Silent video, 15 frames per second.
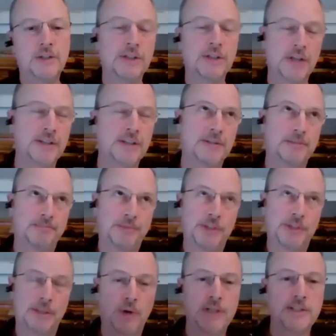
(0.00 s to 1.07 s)
you can
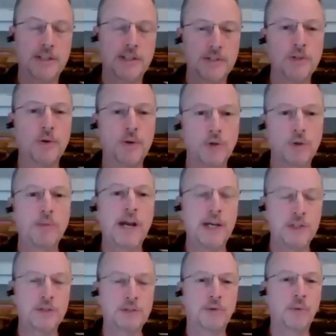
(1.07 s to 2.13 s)
summarize as, you know, your
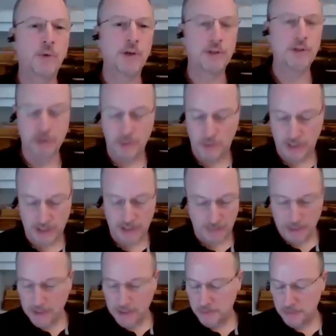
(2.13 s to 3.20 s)
passion for what you're doing. And I
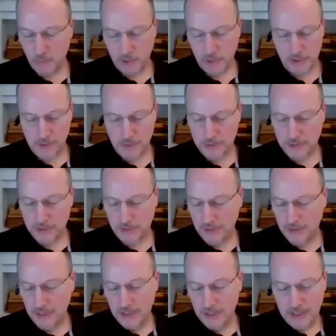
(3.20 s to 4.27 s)
made some quick notes here.
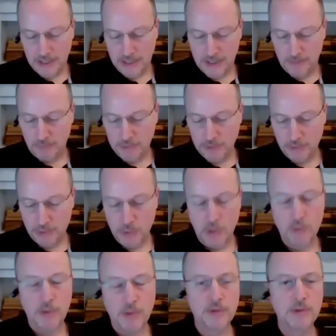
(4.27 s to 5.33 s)
Um, you're
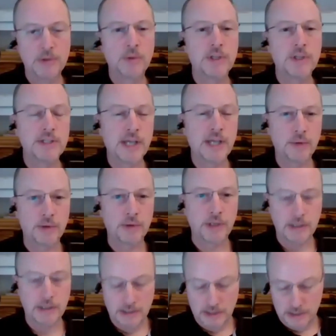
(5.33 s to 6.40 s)
doing what you do with
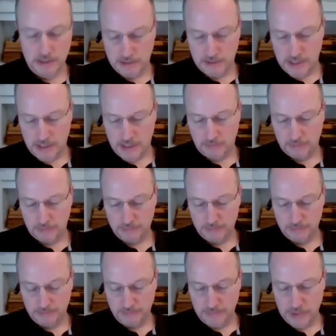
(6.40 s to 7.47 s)
integrity. Um,
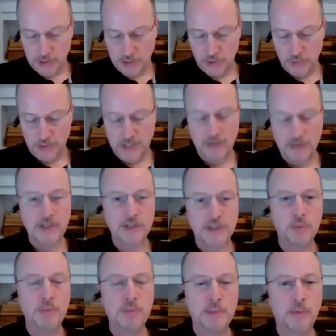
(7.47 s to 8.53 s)
mm-hmm. you're giving
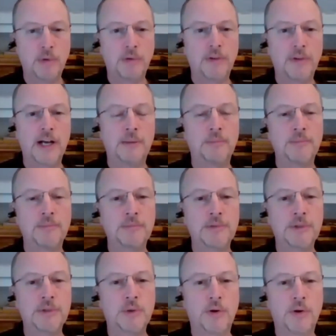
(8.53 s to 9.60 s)
to people. Um,
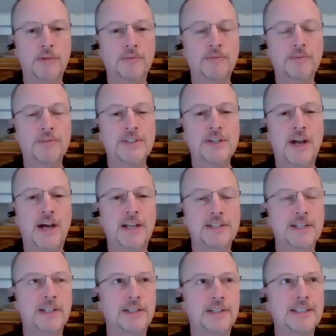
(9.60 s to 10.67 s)
you are not
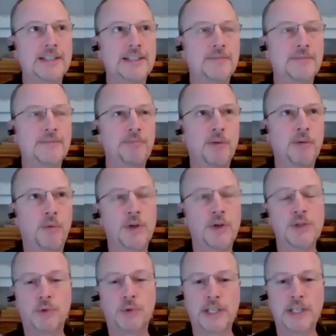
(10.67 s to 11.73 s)
well, you
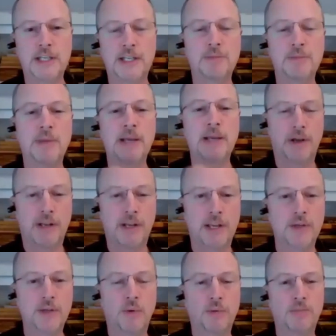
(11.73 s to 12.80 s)
certainly need to make money
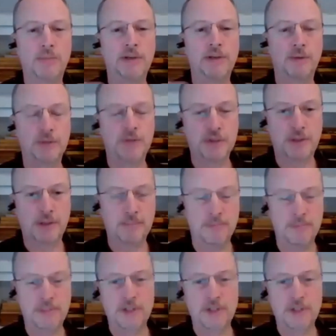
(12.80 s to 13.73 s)
and you want to be, you know, a yeah,